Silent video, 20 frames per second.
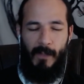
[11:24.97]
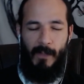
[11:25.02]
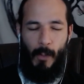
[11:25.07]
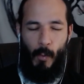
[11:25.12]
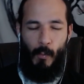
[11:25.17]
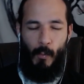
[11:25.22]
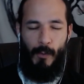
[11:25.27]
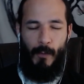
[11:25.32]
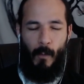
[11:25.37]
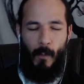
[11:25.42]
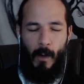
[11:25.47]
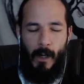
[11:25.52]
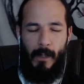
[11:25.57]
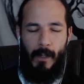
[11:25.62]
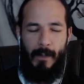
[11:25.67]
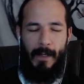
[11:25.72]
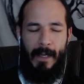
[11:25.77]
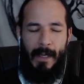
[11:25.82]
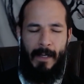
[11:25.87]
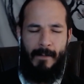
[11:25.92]
who you
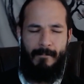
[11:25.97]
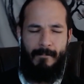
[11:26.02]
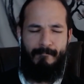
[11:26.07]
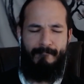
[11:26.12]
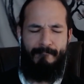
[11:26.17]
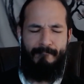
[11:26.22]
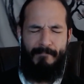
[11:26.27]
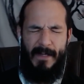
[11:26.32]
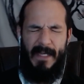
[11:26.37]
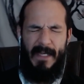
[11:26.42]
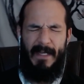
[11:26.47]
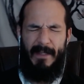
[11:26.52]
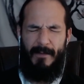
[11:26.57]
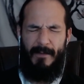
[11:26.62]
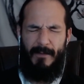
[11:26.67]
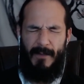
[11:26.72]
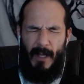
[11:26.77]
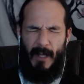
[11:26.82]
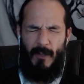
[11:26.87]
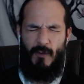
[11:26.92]
are and being in
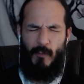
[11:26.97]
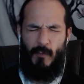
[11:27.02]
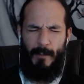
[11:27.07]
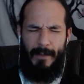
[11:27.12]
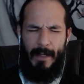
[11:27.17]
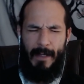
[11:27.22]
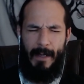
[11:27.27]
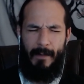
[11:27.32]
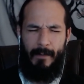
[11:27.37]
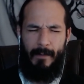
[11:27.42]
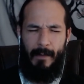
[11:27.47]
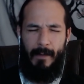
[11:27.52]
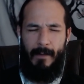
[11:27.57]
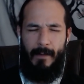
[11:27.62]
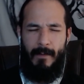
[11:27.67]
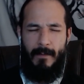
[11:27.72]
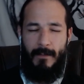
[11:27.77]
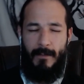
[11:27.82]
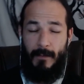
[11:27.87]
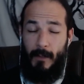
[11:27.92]
touch with that
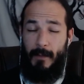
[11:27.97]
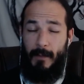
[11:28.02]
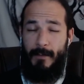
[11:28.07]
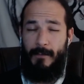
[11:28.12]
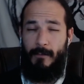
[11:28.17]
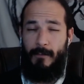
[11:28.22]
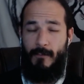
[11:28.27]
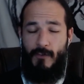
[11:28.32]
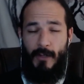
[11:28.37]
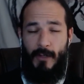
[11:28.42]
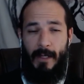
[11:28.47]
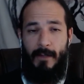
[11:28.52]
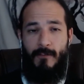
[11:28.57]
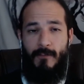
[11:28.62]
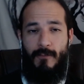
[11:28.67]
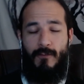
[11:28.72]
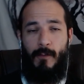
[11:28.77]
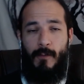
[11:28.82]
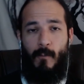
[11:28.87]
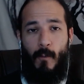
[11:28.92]
starts to change
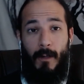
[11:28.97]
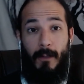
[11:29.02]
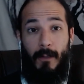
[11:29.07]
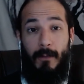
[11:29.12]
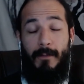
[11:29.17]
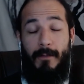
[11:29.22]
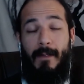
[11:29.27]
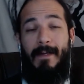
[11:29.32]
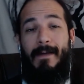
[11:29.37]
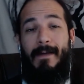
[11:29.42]
your world